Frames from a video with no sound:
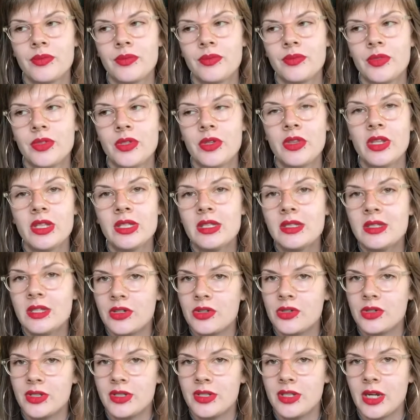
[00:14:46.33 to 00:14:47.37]
So this is
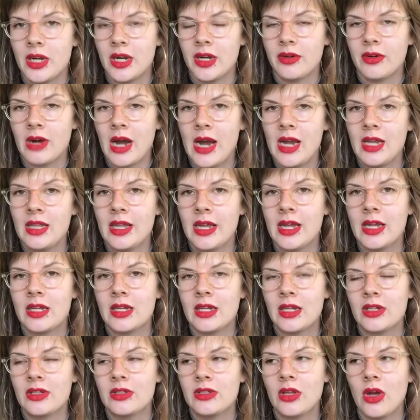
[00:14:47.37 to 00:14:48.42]
interesting, right? Like,
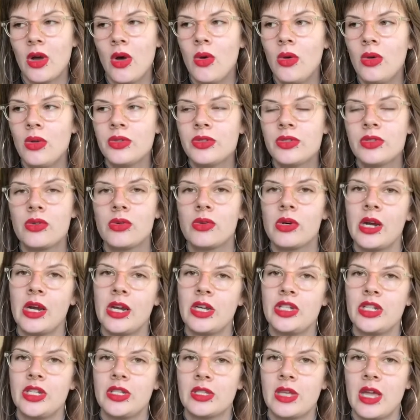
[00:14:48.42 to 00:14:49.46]
the whole story,
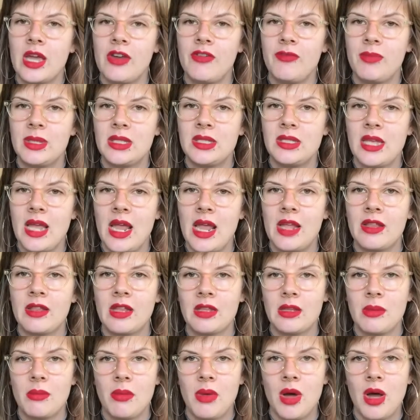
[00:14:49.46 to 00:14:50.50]
she's kind of been saying that
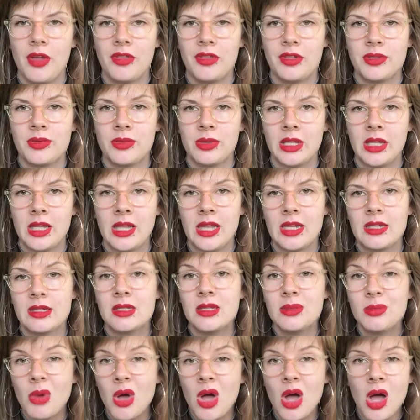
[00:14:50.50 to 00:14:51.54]
the moth is really, like,
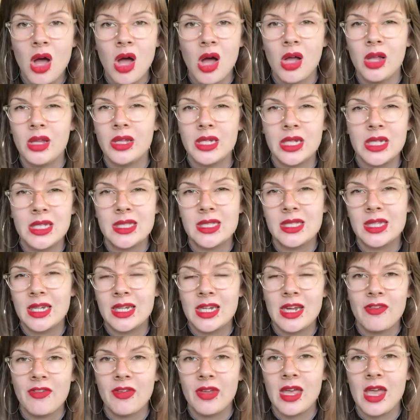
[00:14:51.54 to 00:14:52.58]
small and
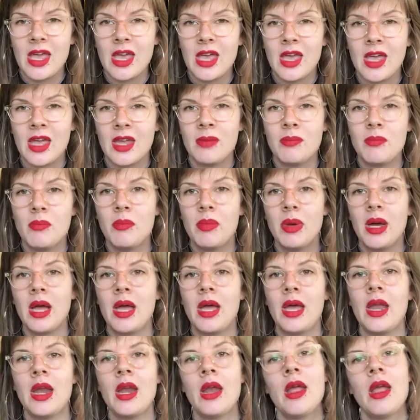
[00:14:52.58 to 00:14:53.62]
insignificant,
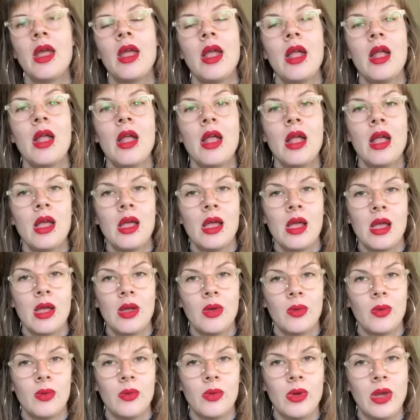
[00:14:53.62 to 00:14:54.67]
but
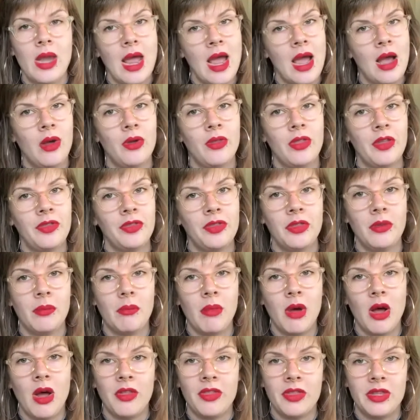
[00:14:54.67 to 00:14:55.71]
now that the
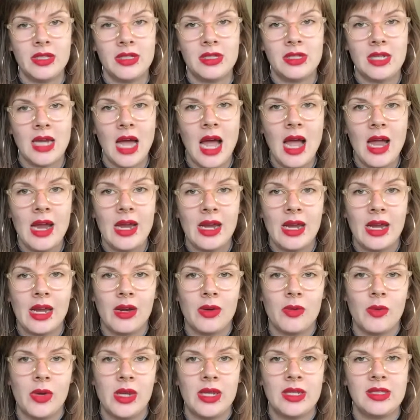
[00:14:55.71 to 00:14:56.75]
moth is
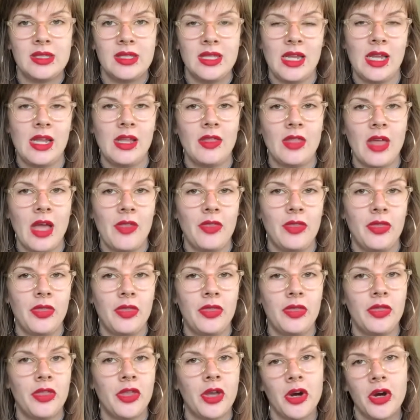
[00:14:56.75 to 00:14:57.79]
dying, we see that
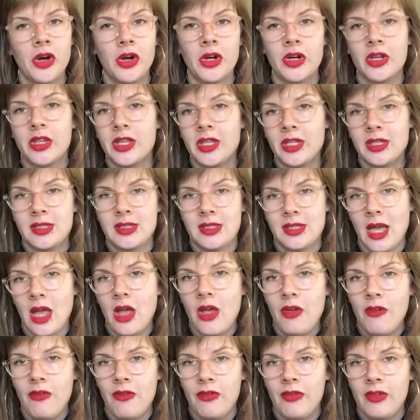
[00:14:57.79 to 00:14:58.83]
the earth
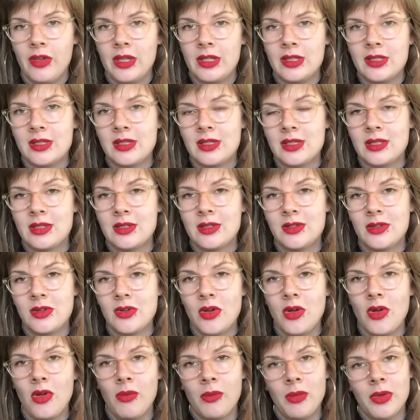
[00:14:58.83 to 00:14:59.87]
itself is
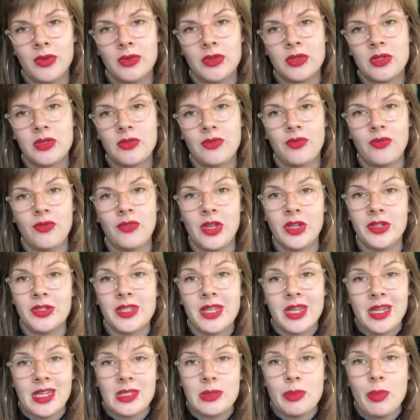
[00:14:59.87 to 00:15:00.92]
almost feels
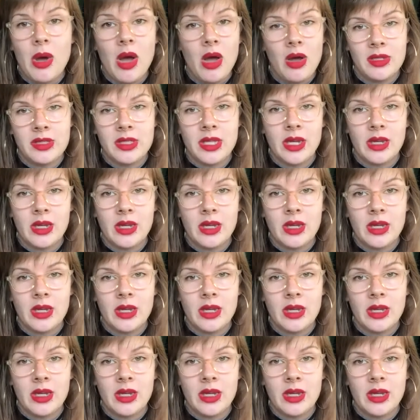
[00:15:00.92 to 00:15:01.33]
like it's pausing